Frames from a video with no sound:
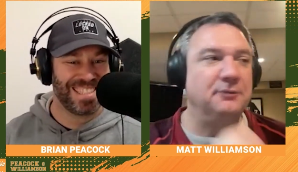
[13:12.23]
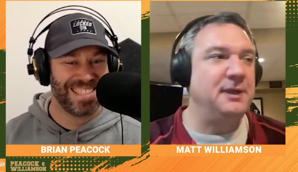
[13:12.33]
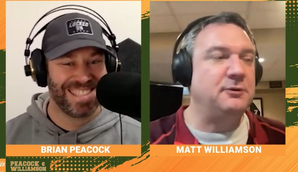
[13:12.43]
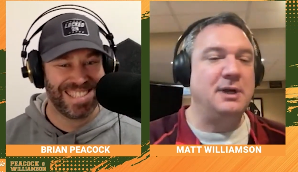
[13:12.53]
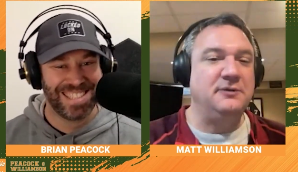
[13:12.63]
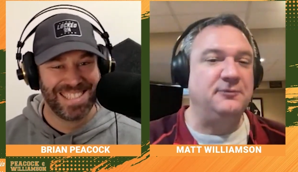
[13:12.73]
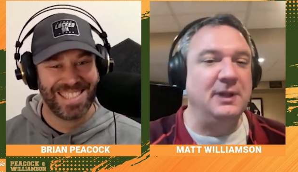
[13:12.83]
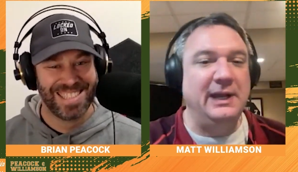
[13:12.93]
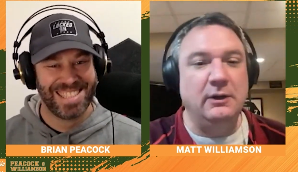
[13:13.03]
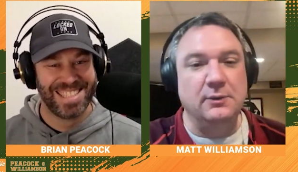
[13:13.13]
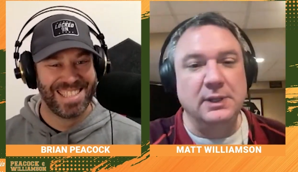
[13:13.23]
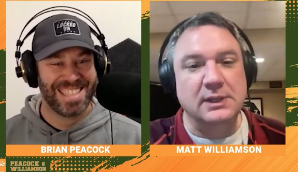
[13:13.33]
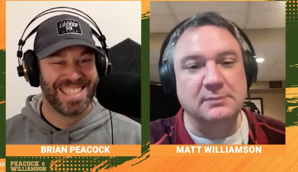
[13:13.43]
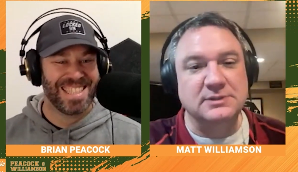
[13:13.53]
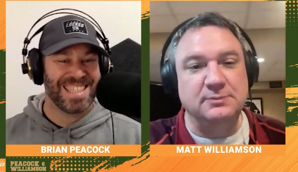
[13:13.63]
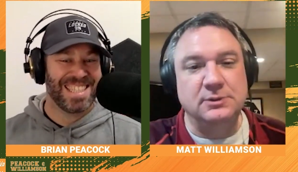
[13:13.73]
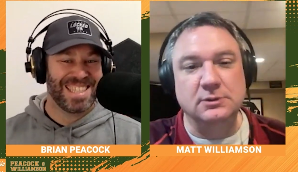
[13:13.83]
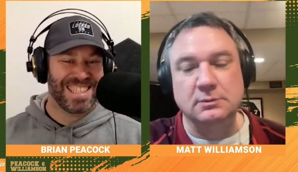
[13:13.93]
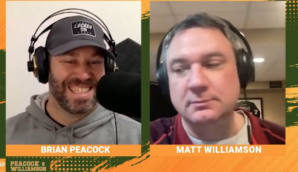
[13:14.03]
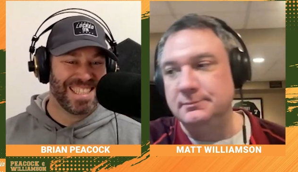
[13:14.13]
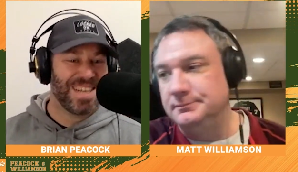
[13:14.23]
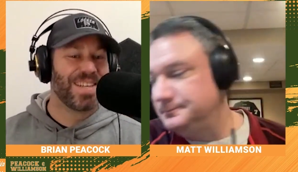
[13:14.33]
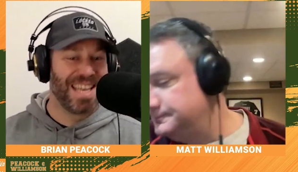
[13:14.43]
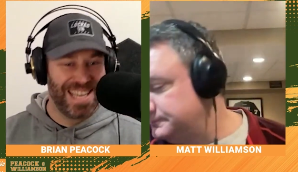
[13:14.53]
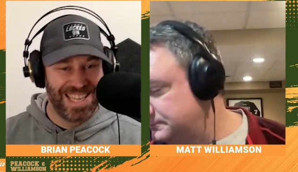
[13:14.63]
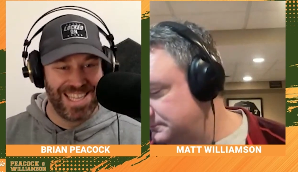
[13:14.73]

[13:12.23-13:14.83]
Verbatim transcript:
Speaker 1: I'll take credit for Larry when he comes up too. Okay.